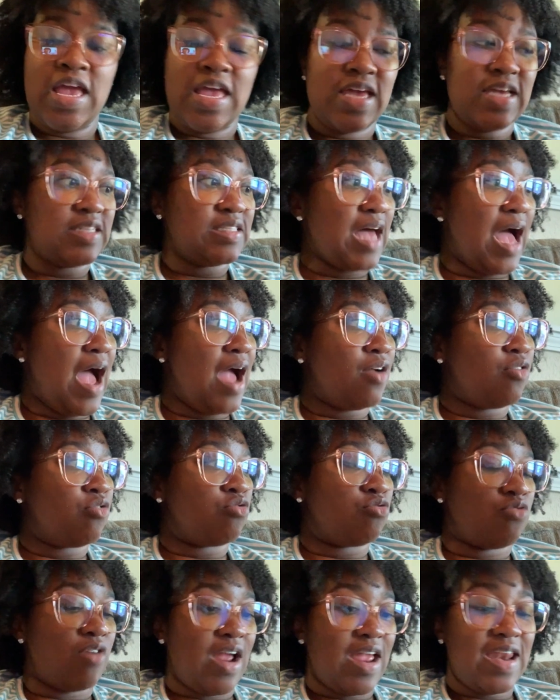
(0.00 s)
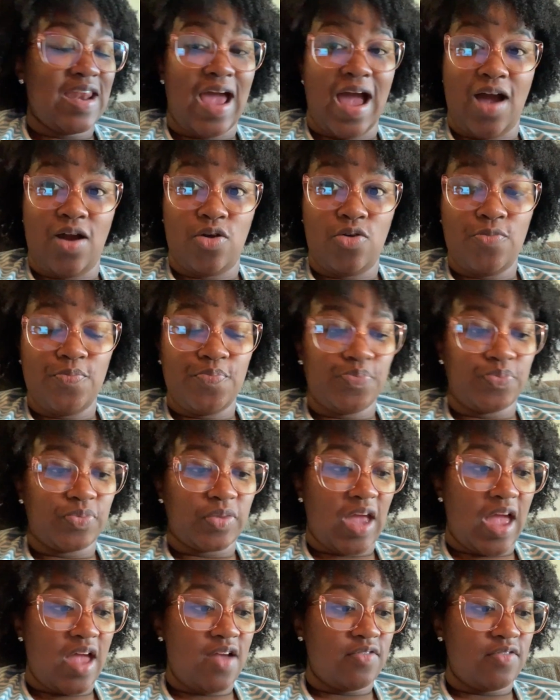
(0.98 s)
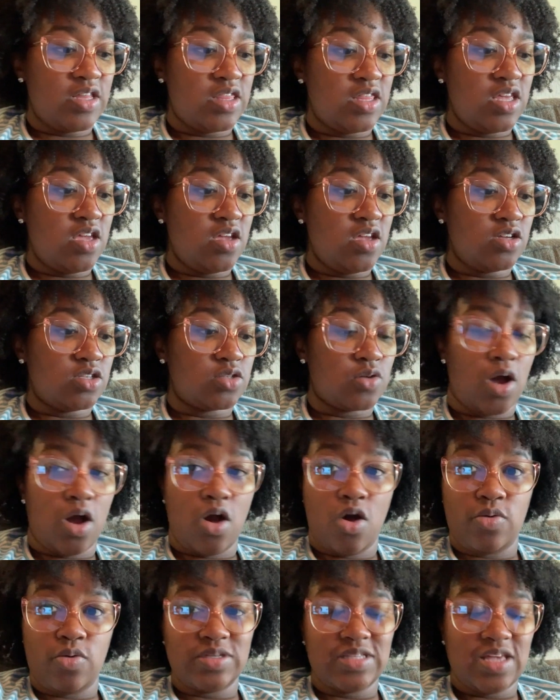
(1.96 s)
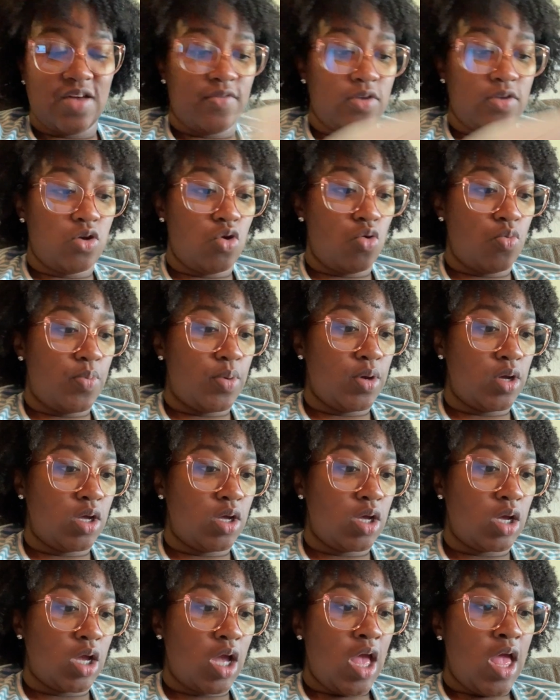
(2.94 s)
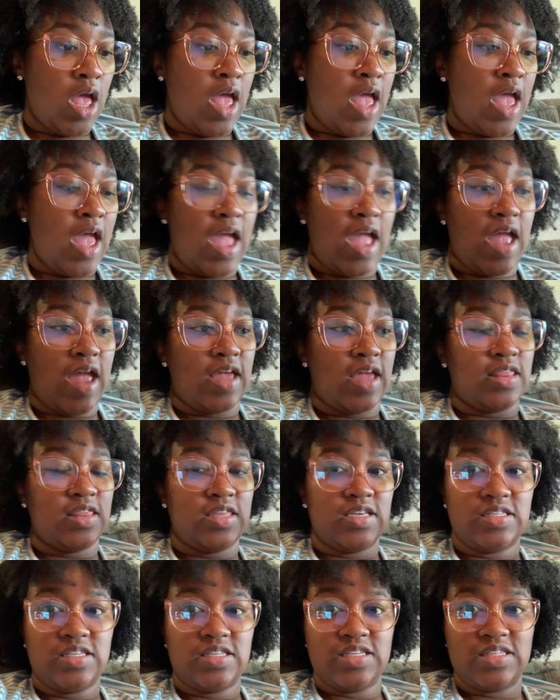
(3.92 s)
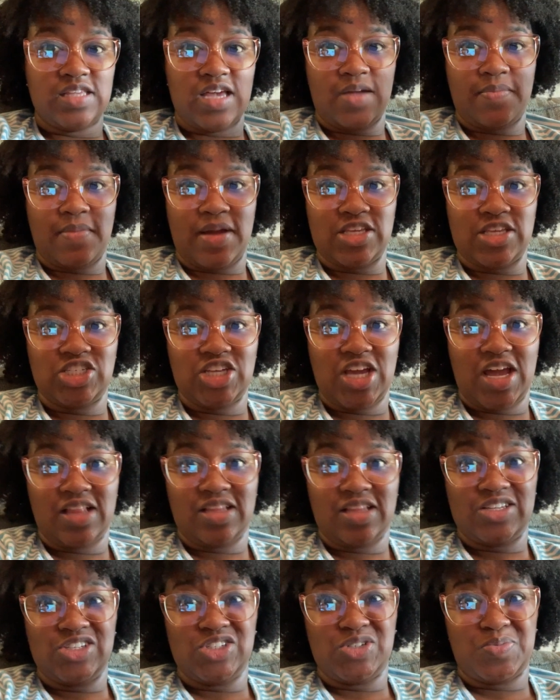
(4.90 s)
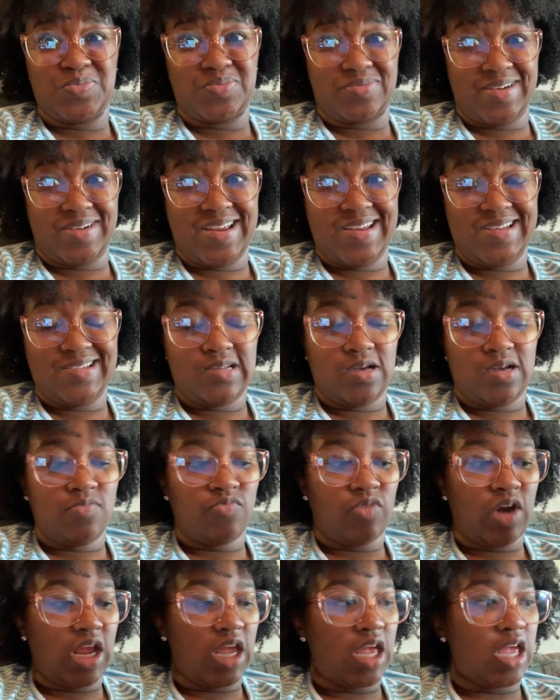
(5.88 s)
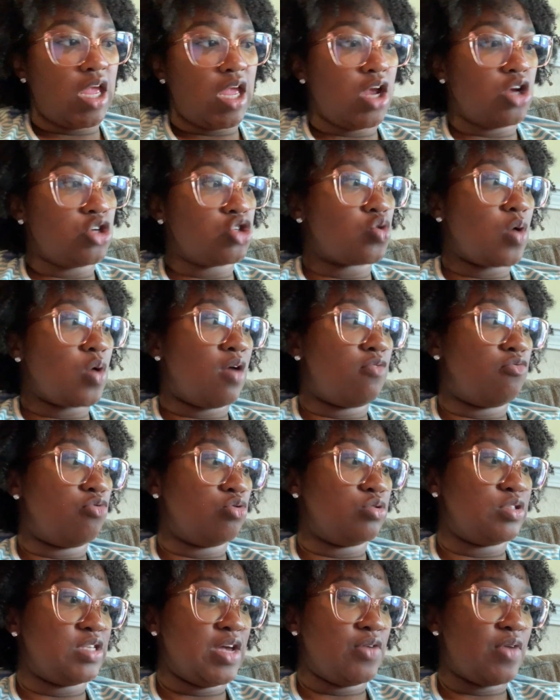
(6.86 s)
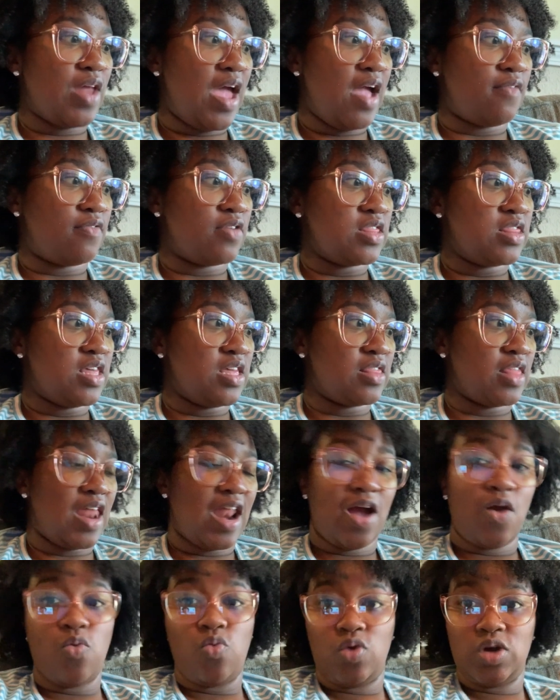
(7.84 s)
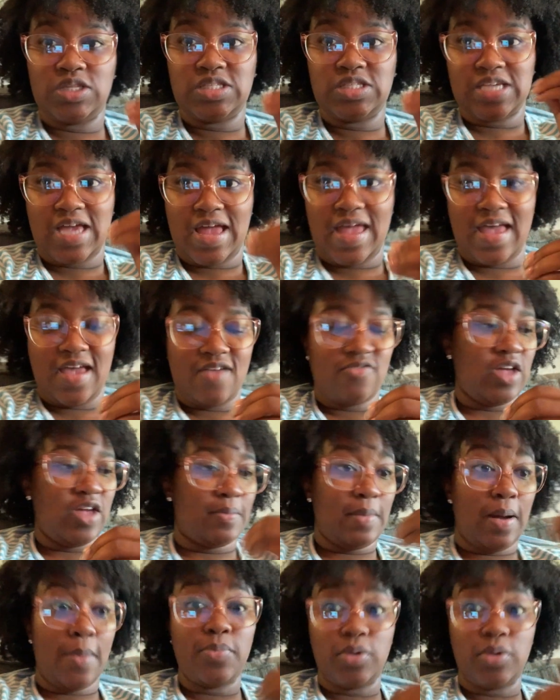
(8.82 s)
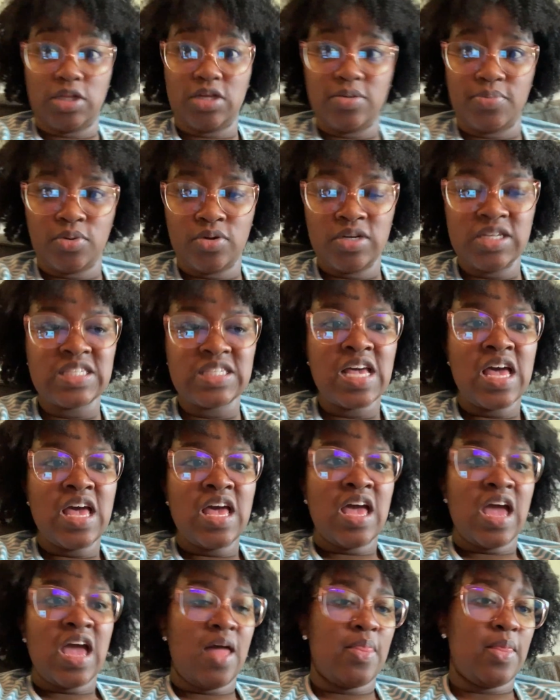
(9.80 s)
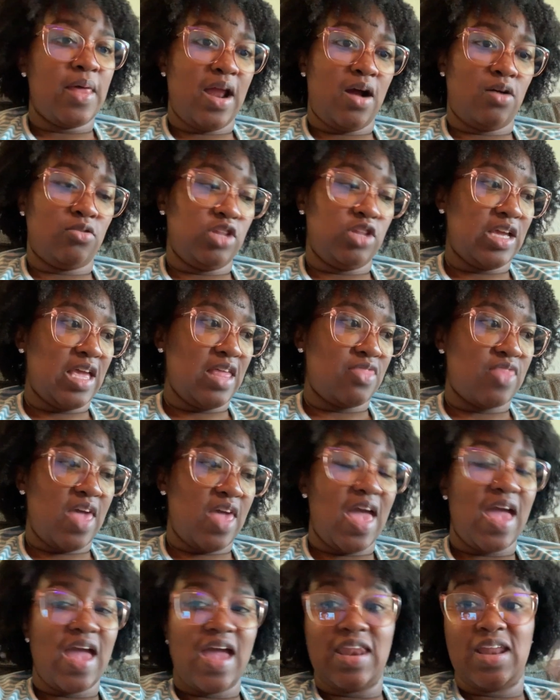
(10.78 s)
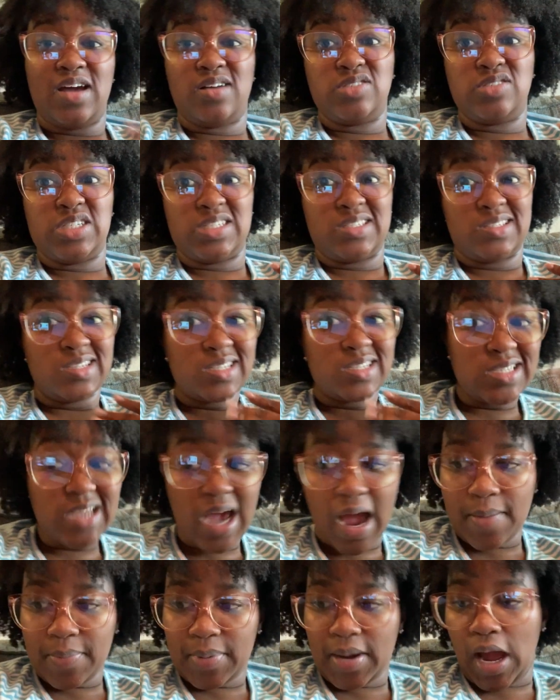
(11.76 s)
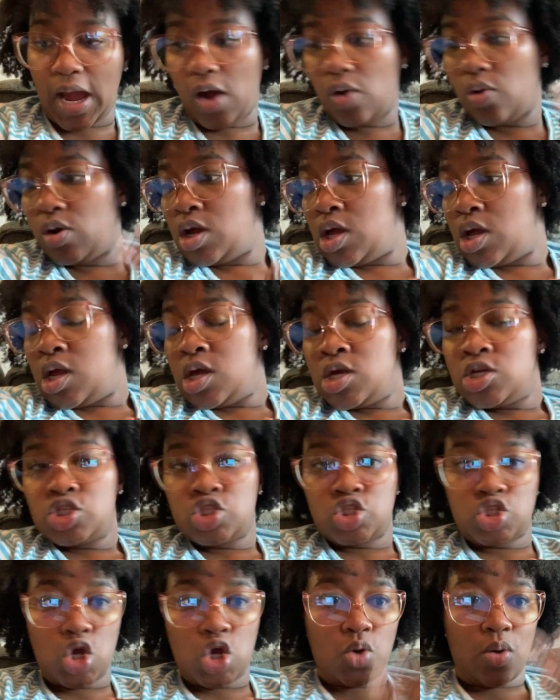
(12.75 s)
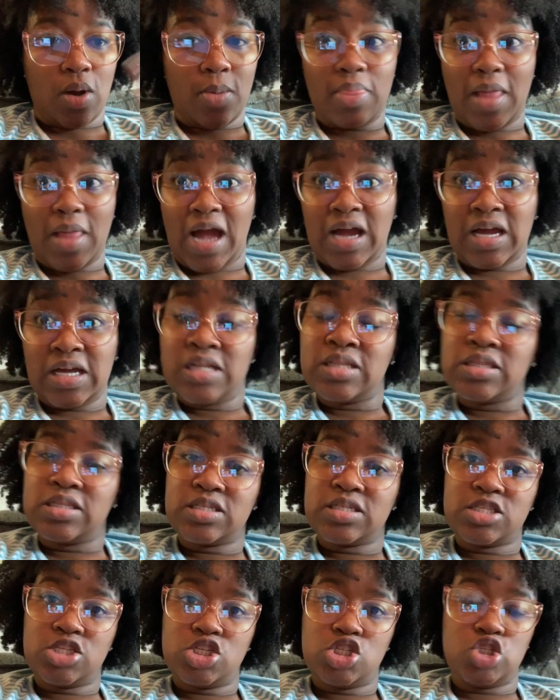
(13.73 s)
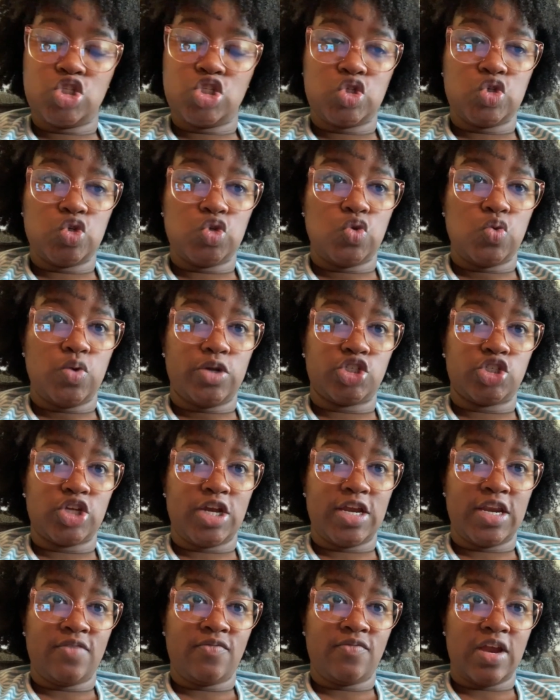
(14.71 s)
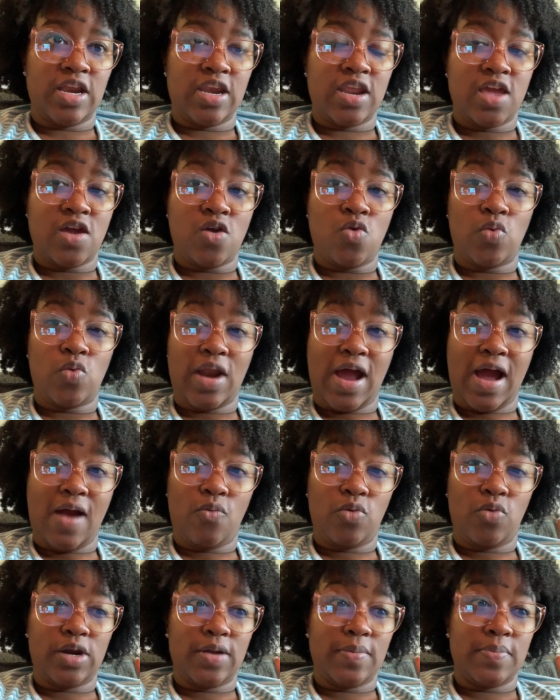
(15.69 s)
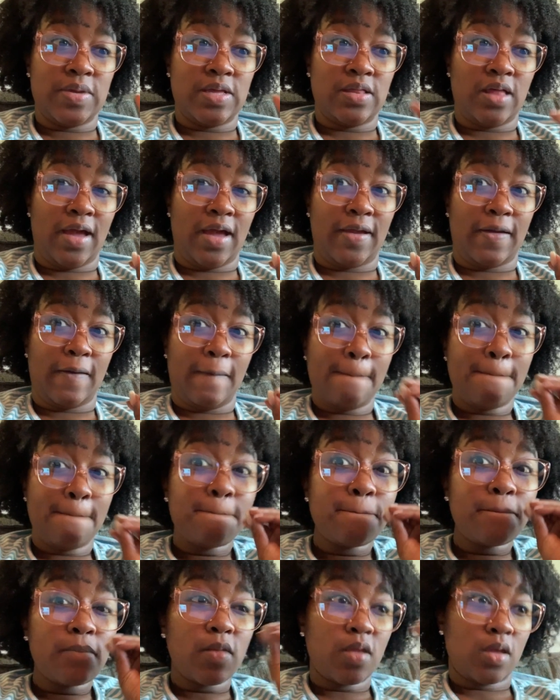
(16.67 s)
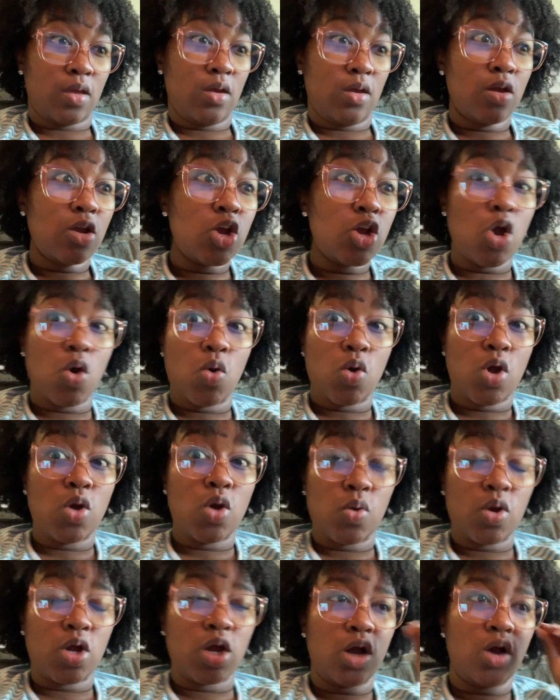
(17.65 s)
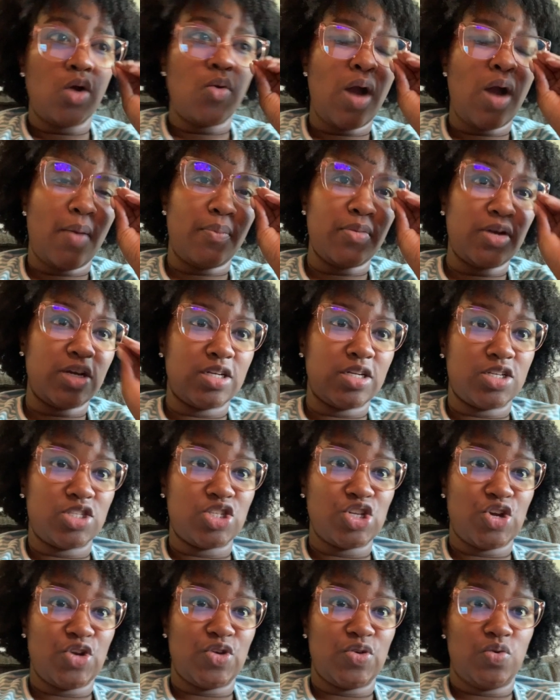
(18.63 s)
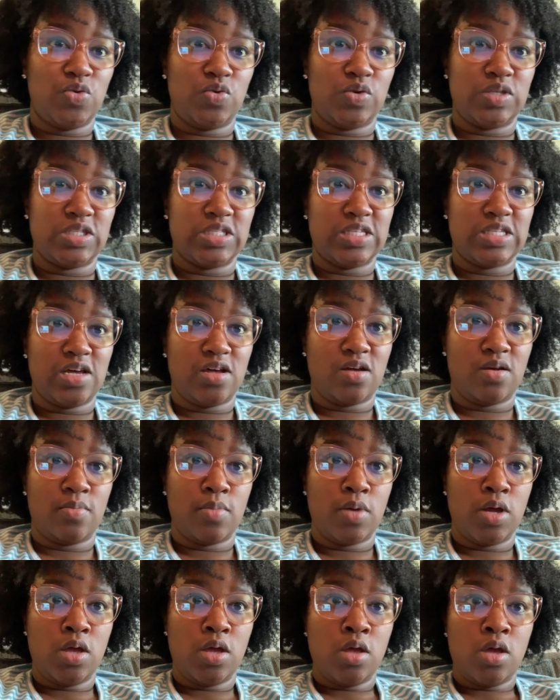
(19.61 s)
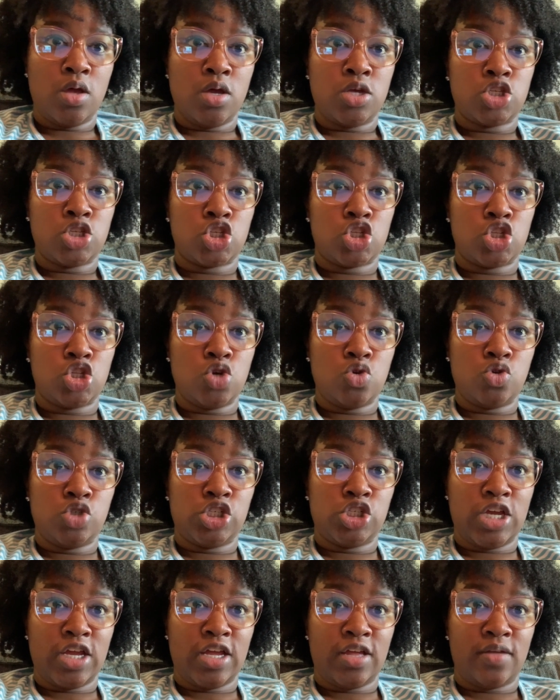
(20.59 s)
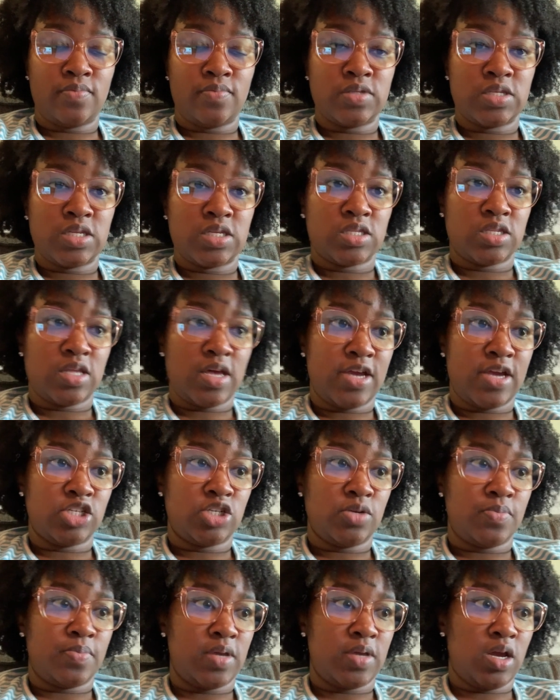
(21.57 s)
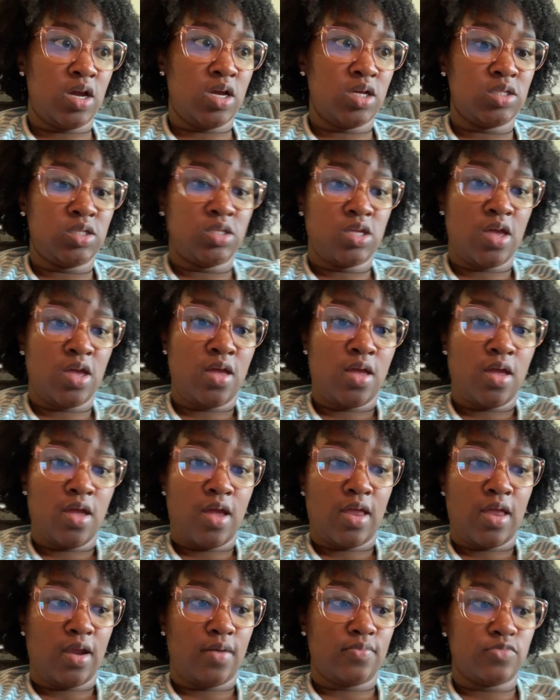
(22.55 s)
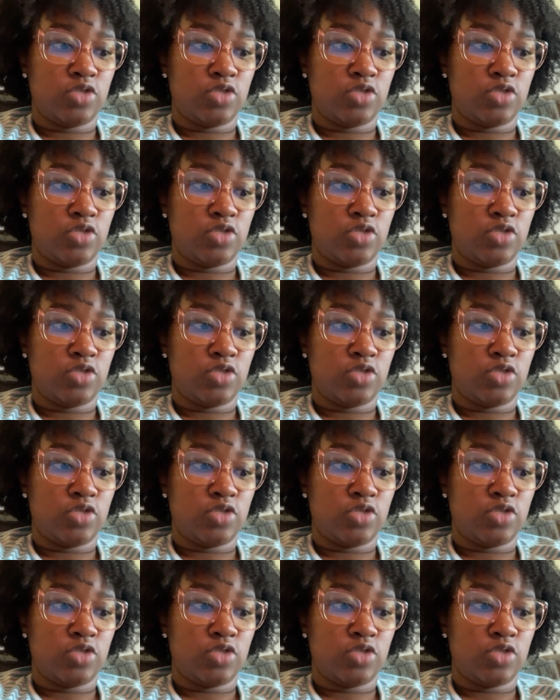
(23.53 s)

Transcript: is I write out everything. So I always have a notebook. And this is like my challenge brain dump right here. So I wrote down everything that I want to have, like my bullet points. And then I'll look at that and I'll just type it out. So I'm not going to listen to a training right now when I want to be like, go, go, go. I'm going to turn on some Slow Jams slash Beyonce, and I'm